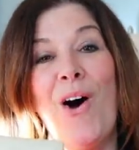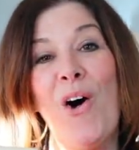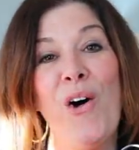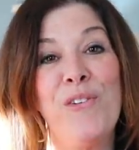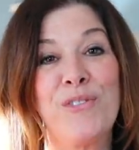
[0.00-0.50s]

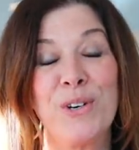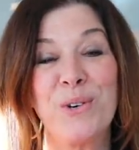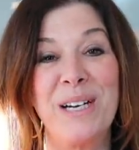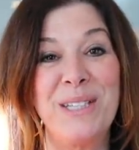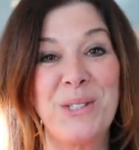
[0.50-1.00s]
All for a
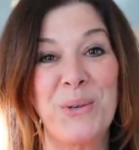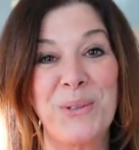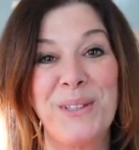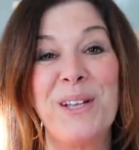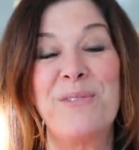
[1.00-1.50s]
grand
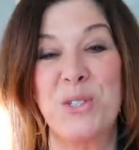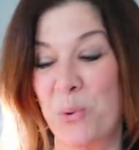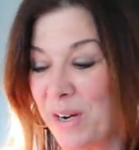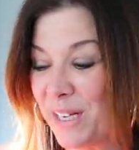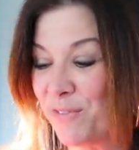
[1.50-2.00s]
total of
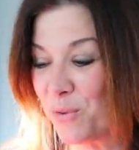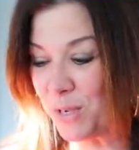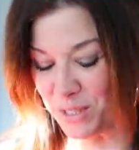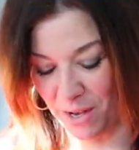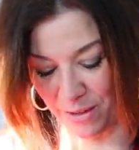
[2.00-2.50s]

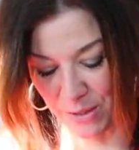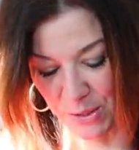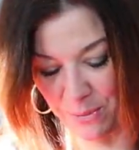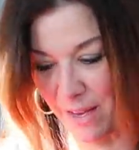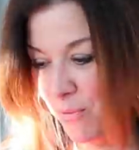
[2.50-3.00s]
$24.
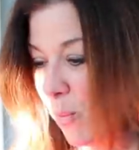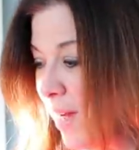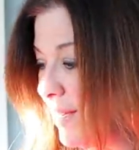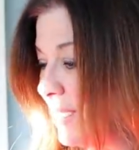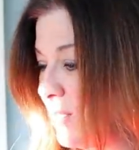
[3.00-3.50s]
So we have
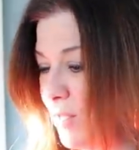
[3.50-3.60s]
1,